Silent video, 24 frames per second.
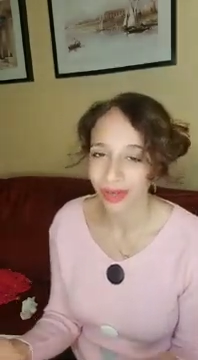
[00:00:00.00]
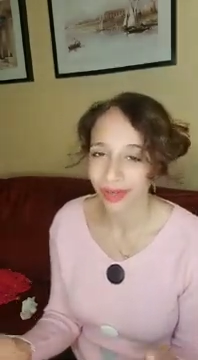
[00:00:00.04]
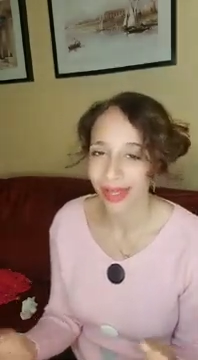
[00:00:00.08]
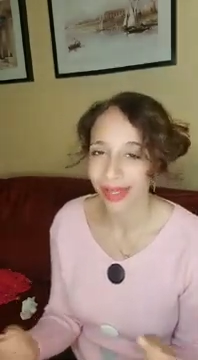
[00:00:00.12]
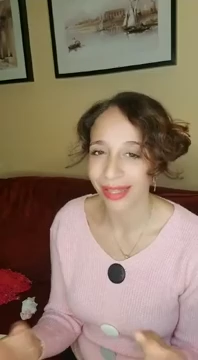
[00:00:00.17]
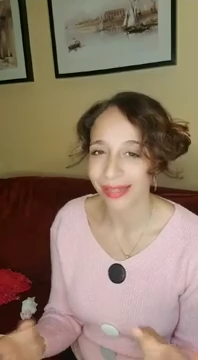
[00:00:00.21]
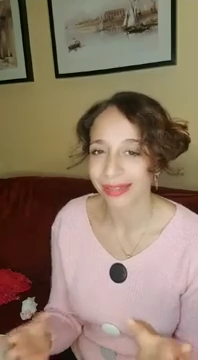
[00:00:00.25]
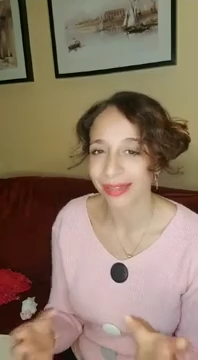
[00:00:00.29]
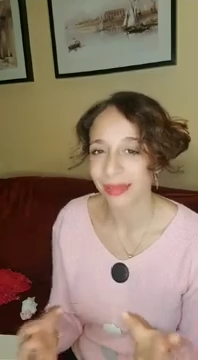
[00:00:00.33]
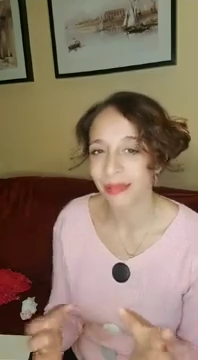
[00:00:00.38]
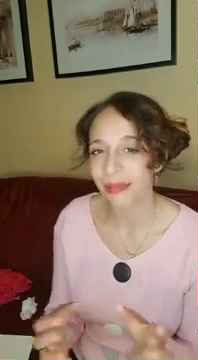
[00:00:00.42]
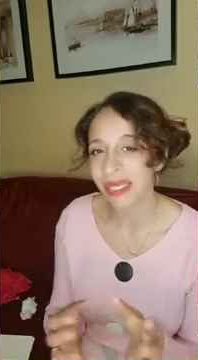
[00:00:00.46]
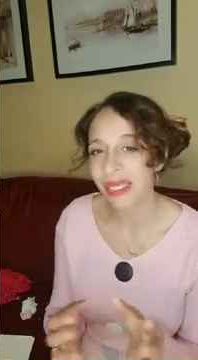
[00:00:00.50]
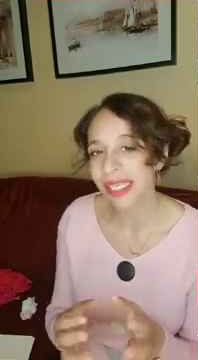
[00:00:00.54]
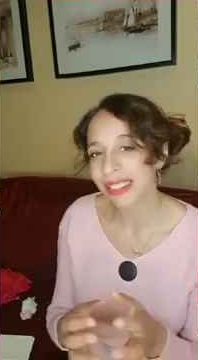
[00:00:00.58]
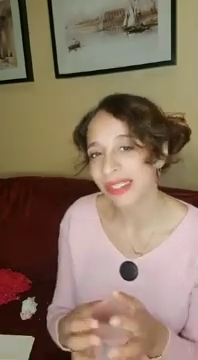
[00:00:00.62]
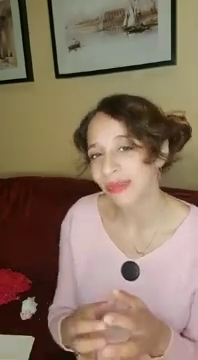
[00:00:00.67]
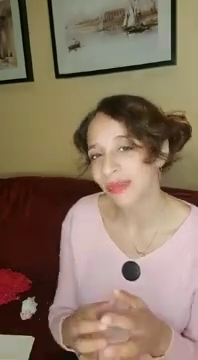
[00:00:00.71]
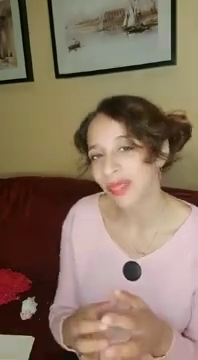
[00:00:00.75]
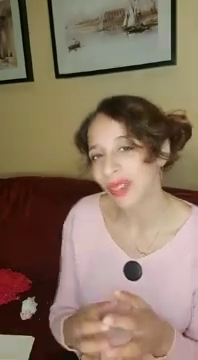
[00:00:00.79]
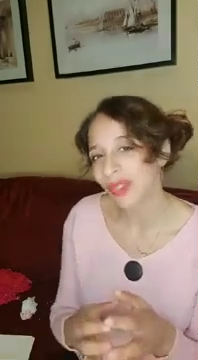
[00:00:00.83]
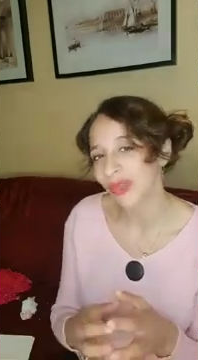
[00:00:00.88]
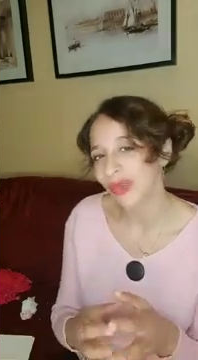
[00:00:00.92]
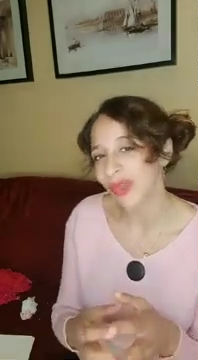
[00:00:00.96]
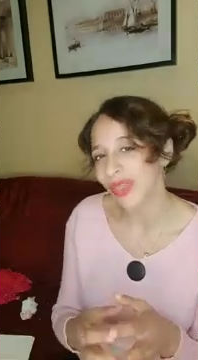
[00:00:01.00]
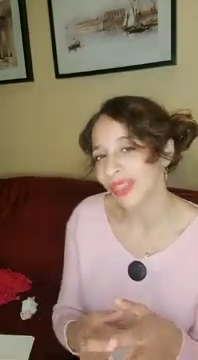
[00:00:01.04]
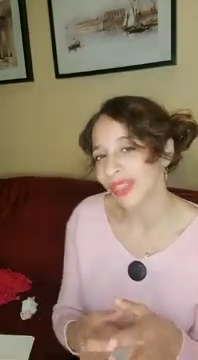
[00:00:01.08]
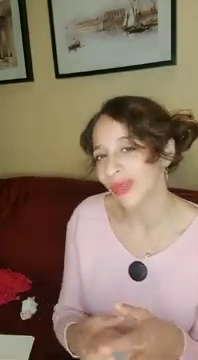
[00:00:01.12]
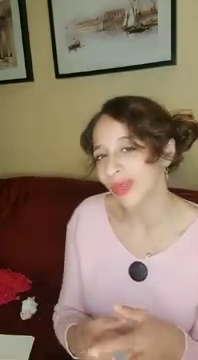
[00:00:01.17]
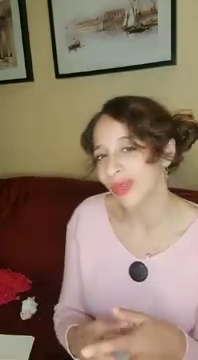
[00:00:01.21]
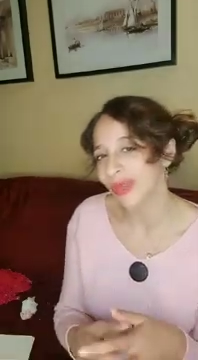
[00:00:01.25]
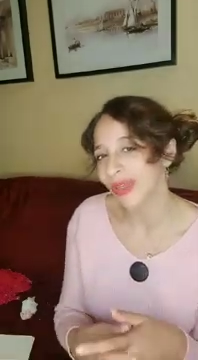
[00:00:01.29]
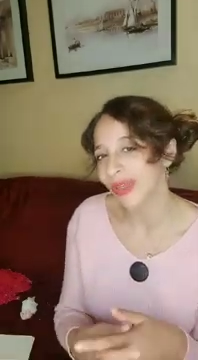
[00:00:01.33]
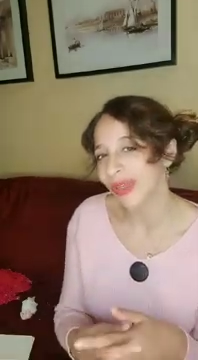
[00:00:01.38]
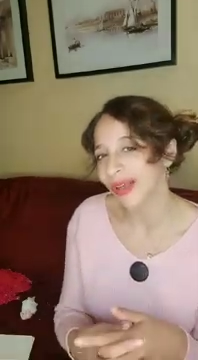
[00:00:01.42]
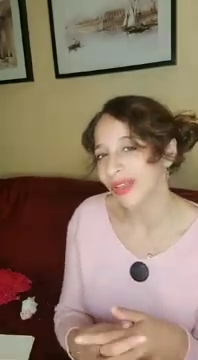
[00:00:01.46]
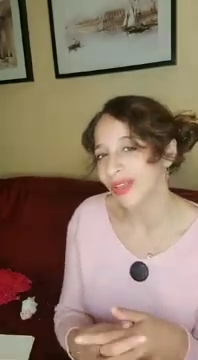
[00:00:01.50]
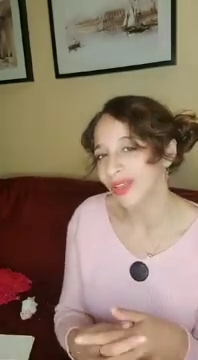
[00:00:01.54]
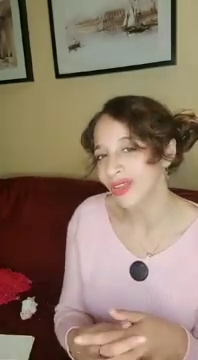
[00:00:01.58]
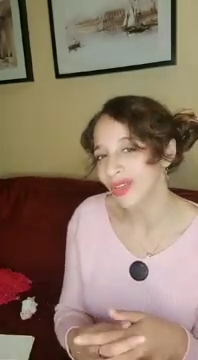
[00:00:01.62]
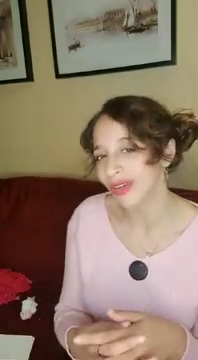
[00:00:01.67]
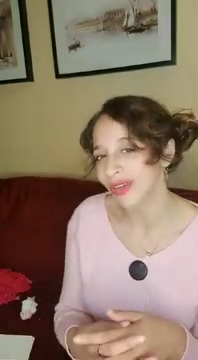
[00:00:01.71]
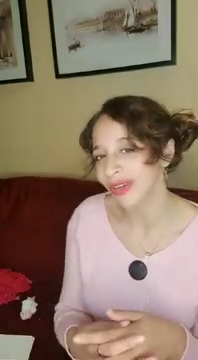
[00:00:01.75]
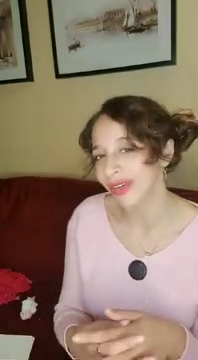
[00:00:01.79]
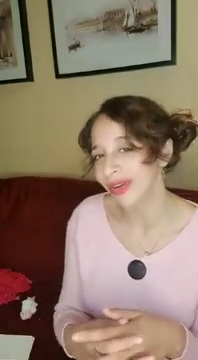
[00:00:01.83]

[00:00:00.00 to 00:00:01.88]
And the mix between those cultures